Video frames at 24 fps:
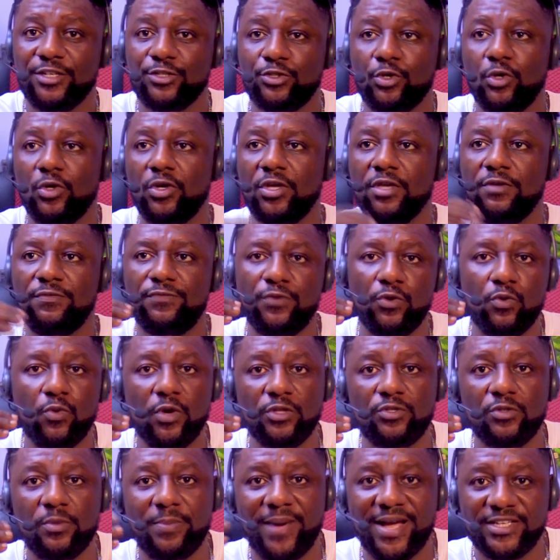So if you
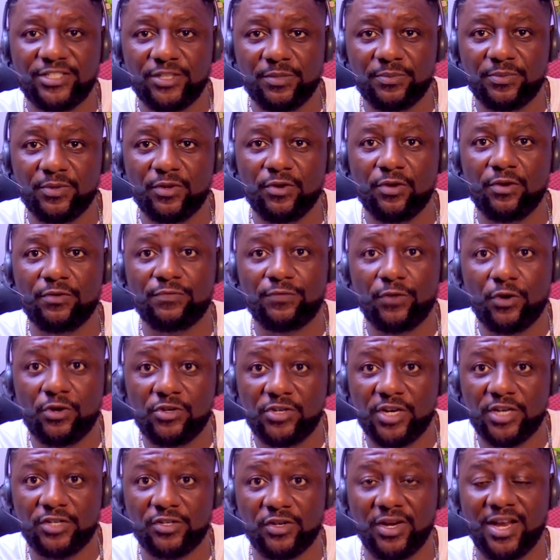want to buy something of
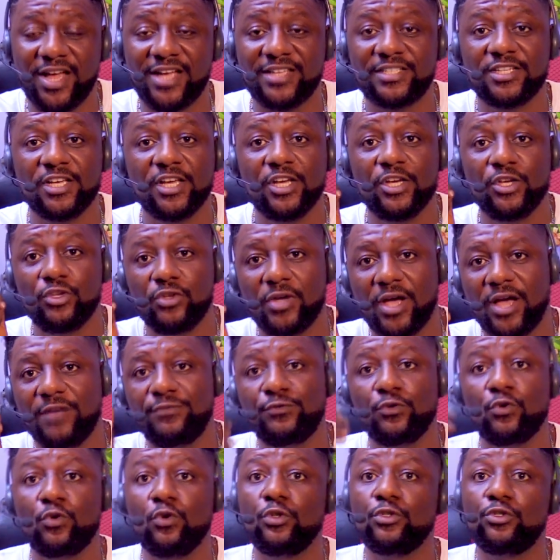$100, you have
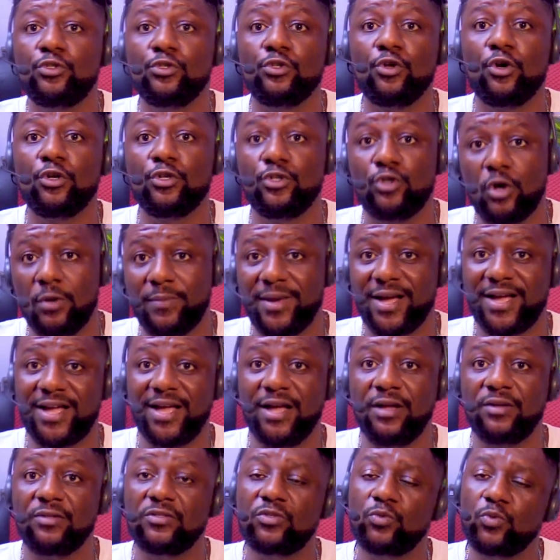to go to your dorm
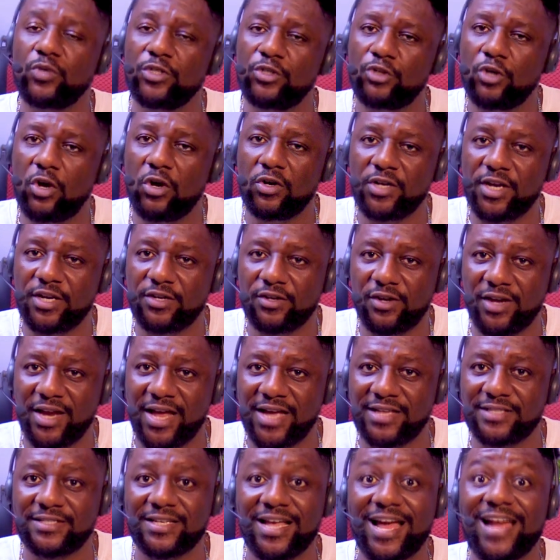account, withdraw
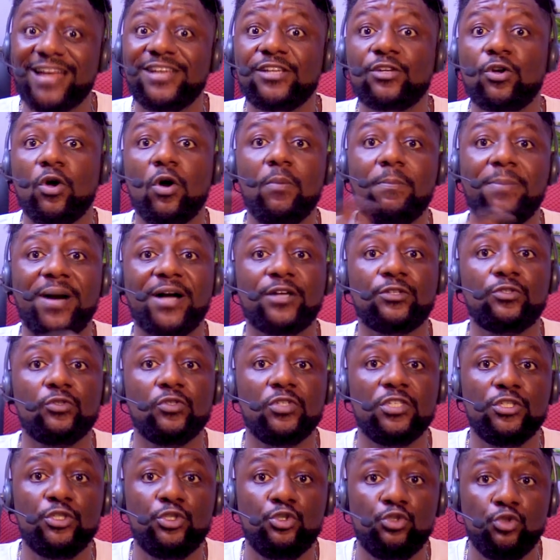$100, and come back to
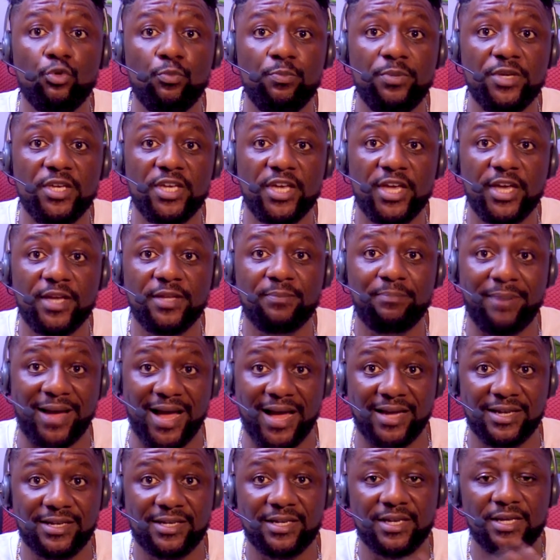the UBA
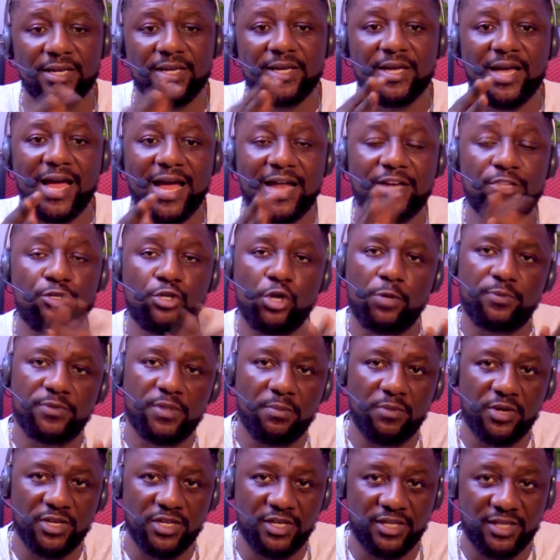bank and drop
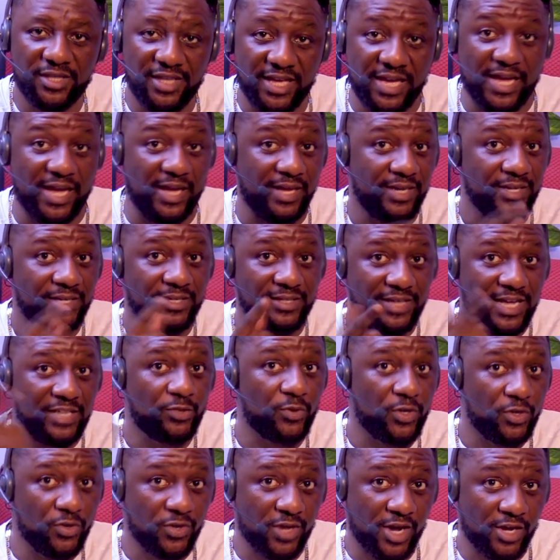the money there. That's
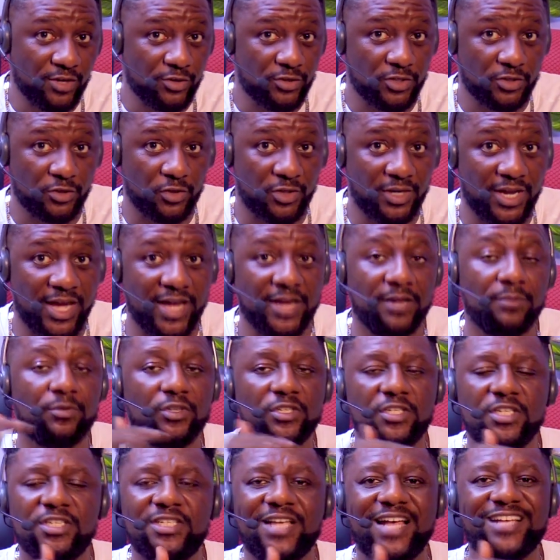when you can use it online.
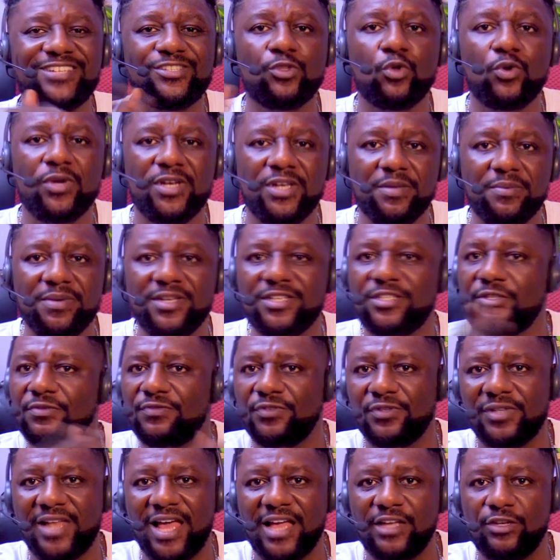But this has no limits.
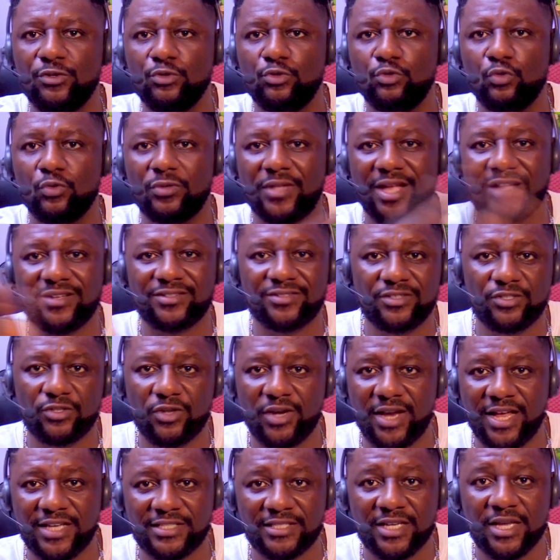If you like, use
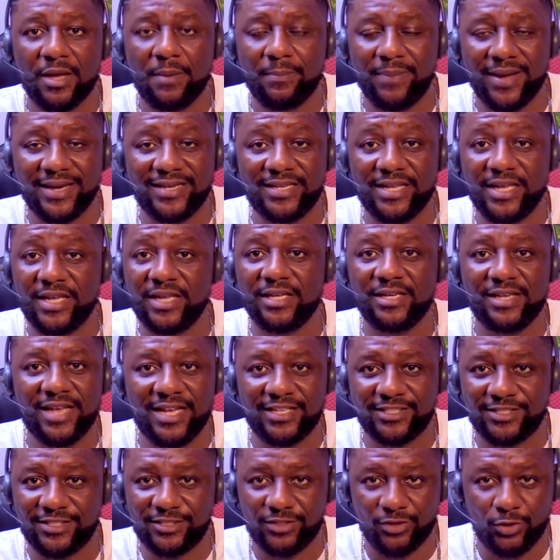$2,000 per day,
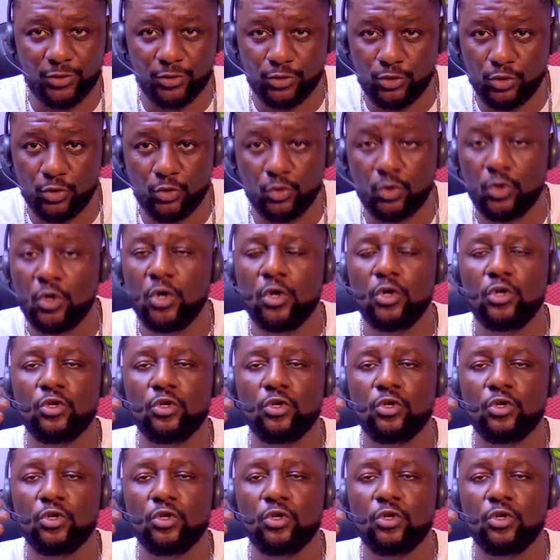that's on you.